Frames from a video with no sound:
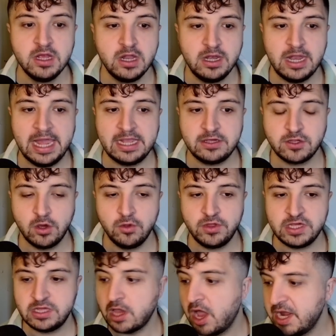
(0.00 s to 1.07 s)
Like, so
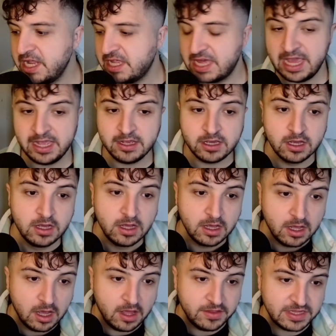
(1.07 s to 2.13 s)
this tiny Tink,
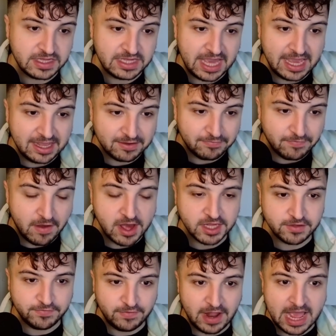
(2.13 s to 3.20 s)
this Tink Fast
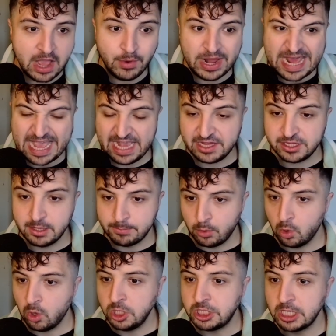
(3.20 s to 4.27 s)
Flyer, when it hits the
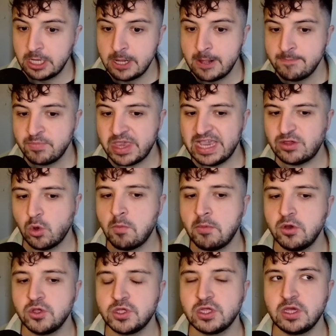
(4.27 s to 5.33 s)
board, is
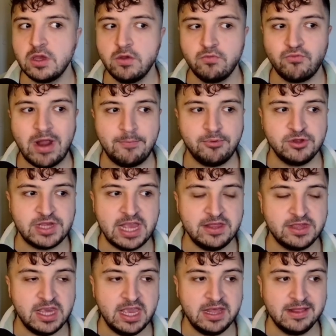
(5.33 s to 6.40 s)
almost
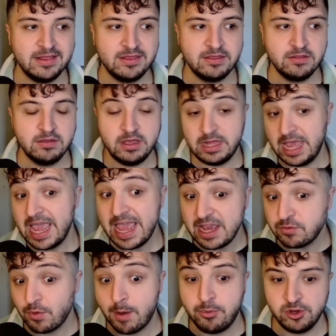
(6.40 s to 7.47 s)
representing... It is
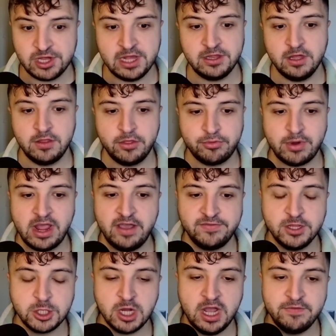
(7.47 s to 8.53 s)
representing the threat of the
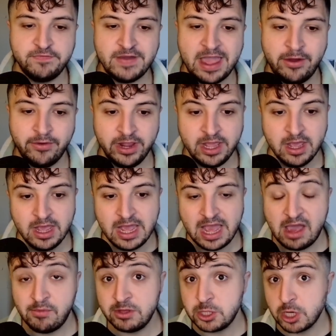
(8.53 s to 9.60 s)
Giant Fairy. And
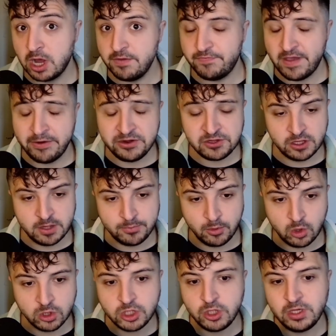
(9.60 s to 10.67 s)
when Giant Fairy's on the
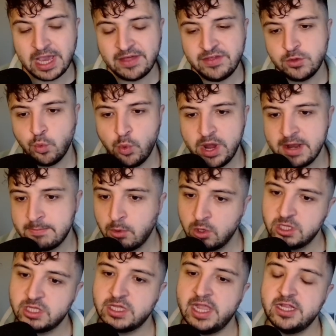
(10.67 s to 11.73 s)
board, you get these weird board
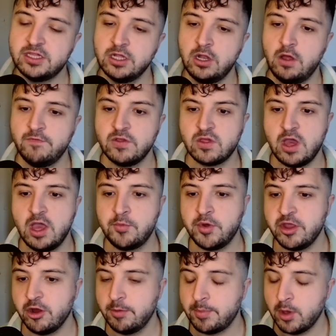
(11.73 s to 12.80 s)
states a lot of the time where
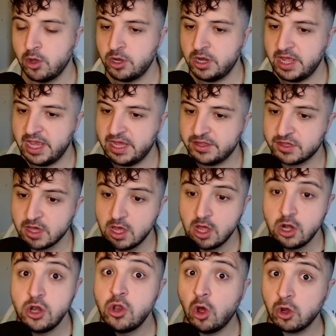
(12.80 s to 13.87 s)
your opponent is
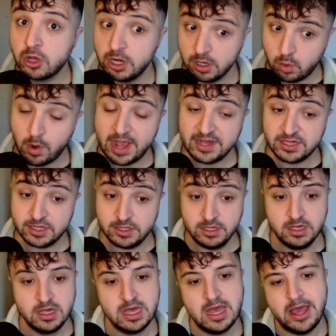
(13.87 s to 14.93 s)
not going to quest.
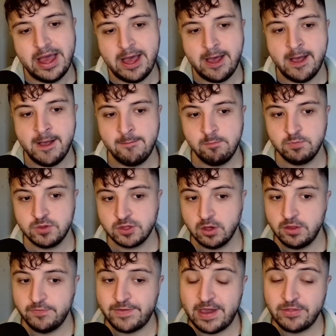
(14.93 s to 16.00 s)
So the
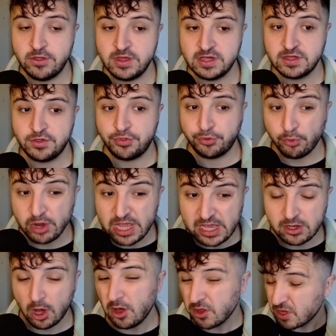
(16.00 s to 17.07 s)
fact that this
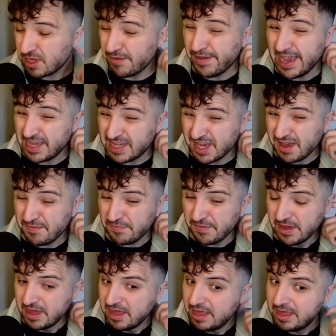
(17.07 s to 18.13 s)
3-cost evasive
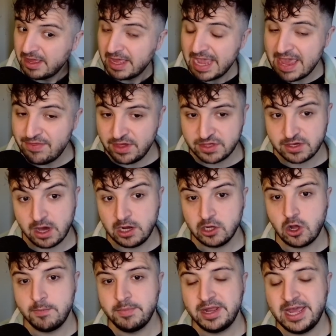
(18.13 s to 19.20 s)
in this color
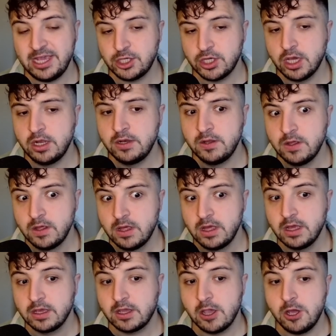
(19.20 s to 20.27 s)
combination
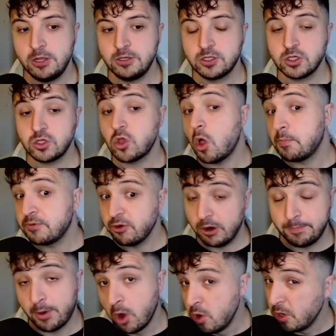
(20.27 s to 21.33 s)
can stop your
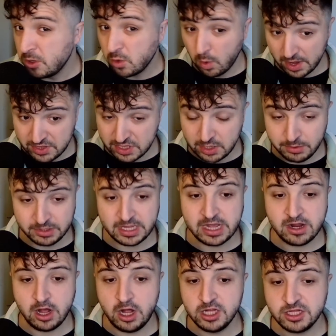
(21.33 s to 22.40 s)
opponent questing with their
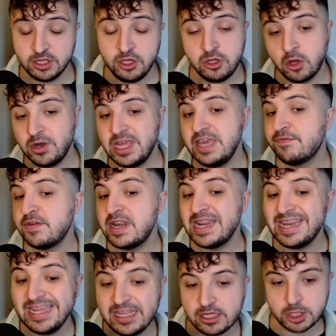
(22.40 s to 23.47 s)
cards and you don't even
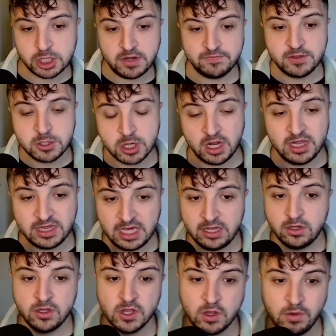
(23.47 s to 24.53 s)
need to shift the Giant Tink
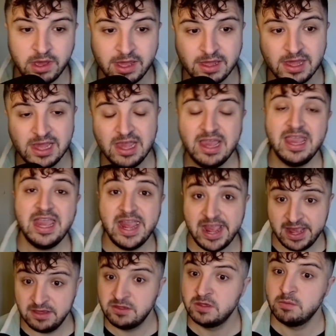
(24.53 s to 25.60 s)
onto it
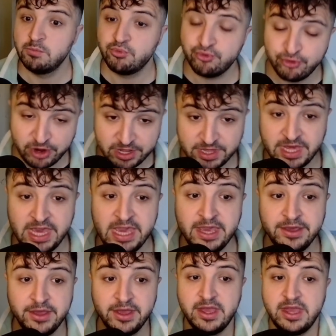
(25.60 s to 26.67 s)
is pretty
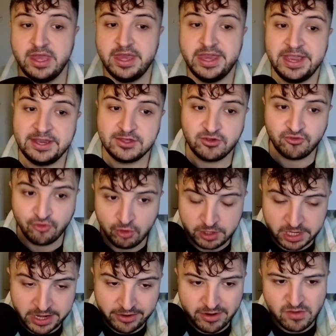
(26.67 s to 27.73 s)

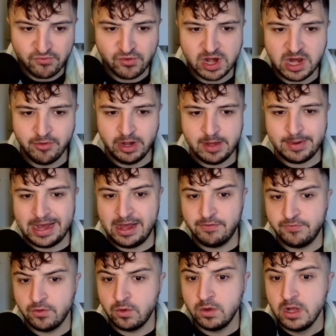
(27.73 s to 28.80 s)
extraordinary. Really, really
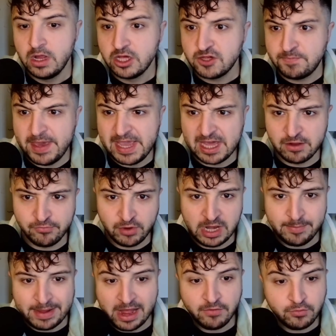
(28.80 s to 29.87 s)
powerful. Speaking of really
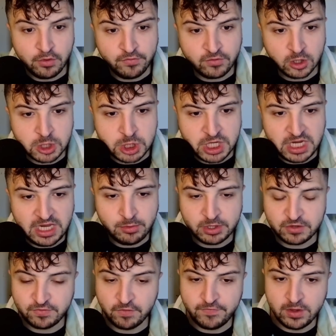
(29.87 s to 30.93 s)
powerful, we've got Genie Wish
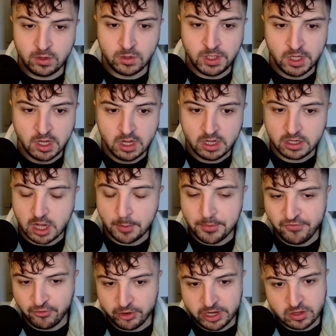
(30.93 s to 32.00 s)
Fulfilled, card we've
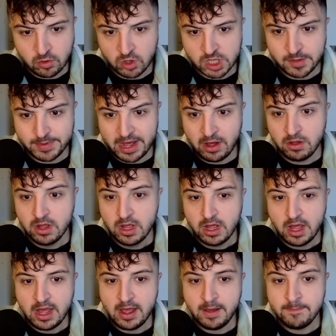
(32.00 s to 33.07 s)
already talked about.
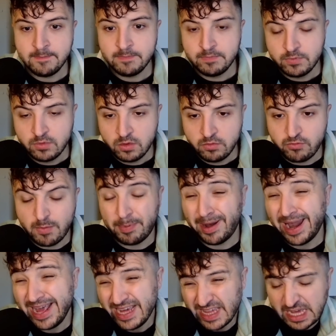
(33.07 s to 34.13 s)

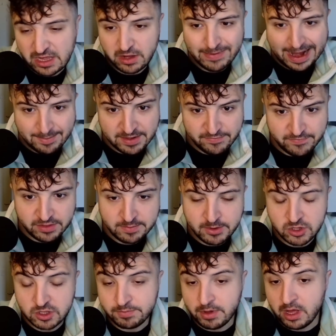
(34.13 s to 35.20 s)
Replacing the rabbit for the
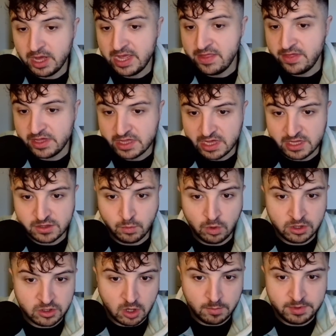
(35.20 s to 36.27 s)
most part in this list. 1
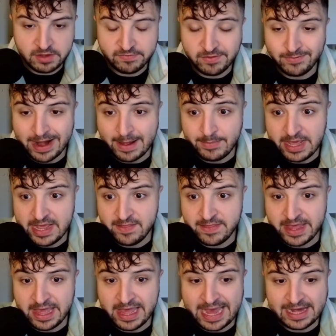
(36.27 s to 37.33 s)
copy of the rabbit in
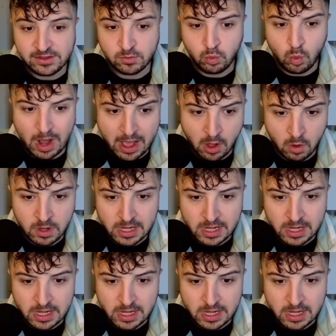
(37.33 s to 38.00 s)
there as well.